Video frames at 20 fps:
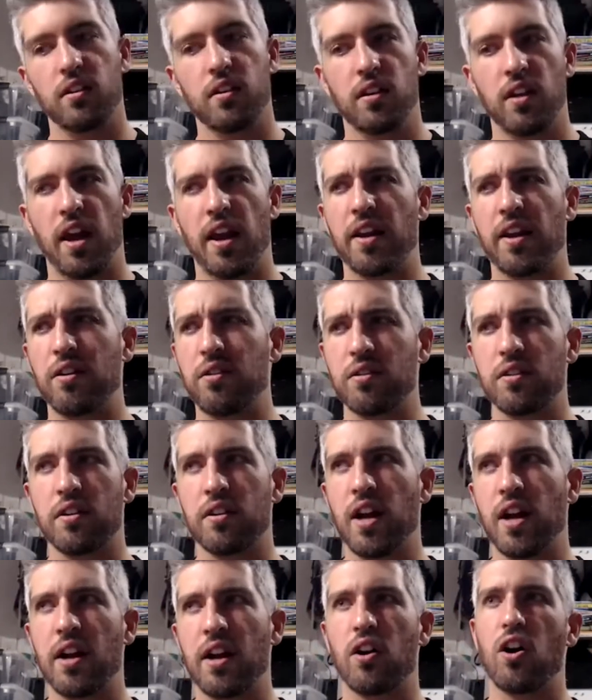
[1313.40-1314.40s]
and
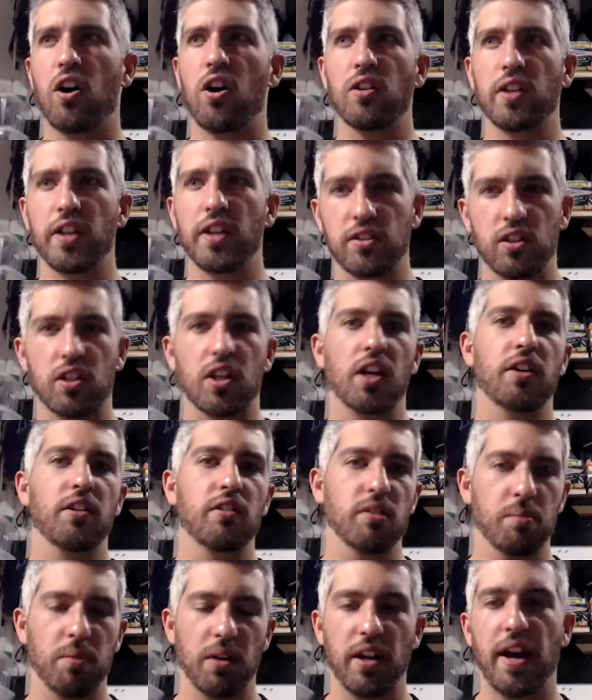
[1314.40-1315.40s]
not all laser
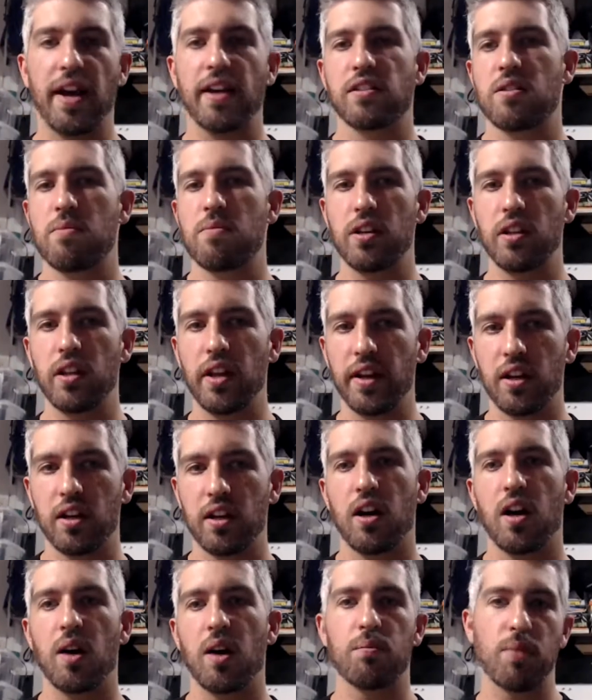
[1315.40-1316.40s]
cutters, but it has to be like
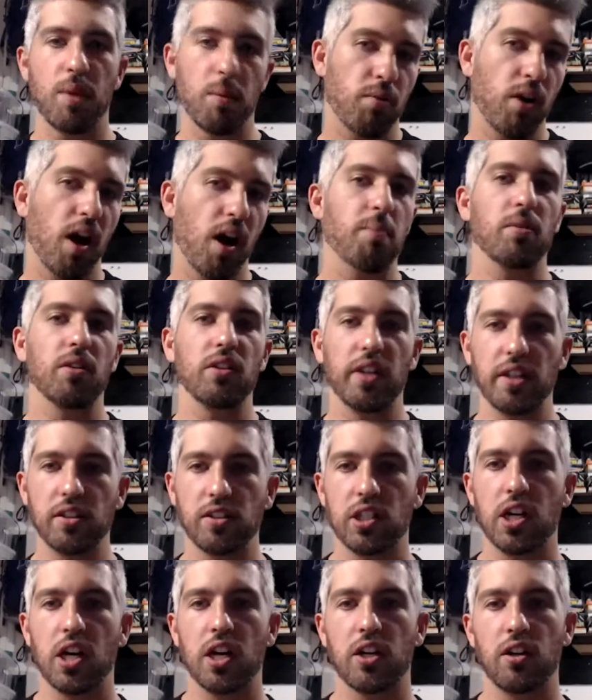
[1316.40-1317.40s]
the proper laser
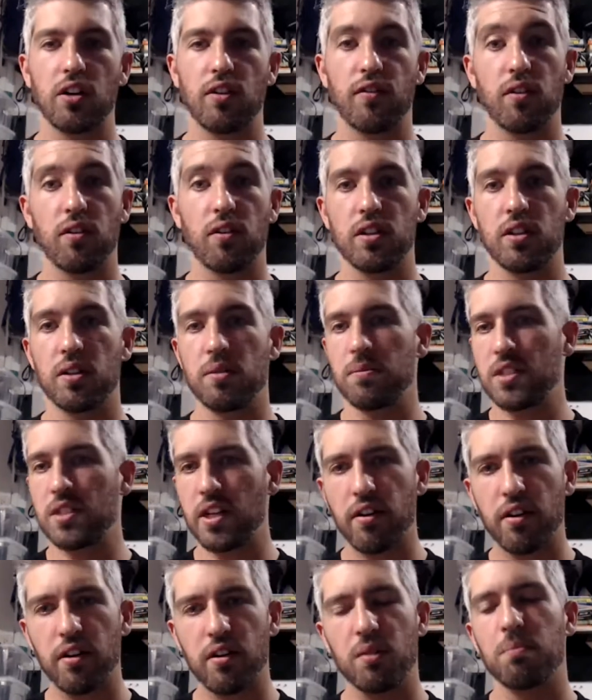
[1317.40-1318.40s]
cutter for the
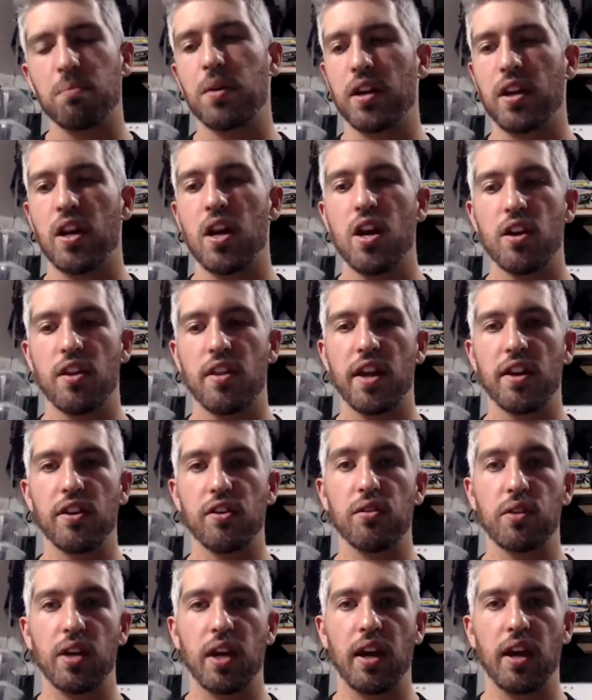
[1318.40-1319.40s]
material. But then
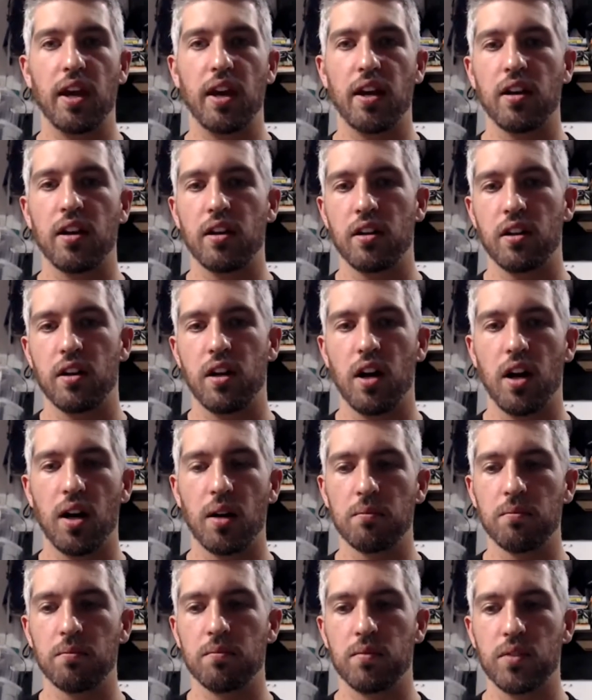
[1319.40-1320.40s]
you can,
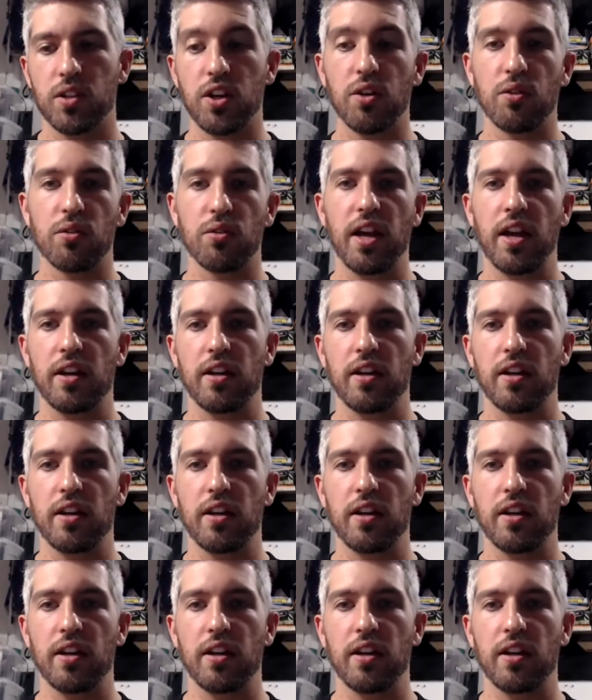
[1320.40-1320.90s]
get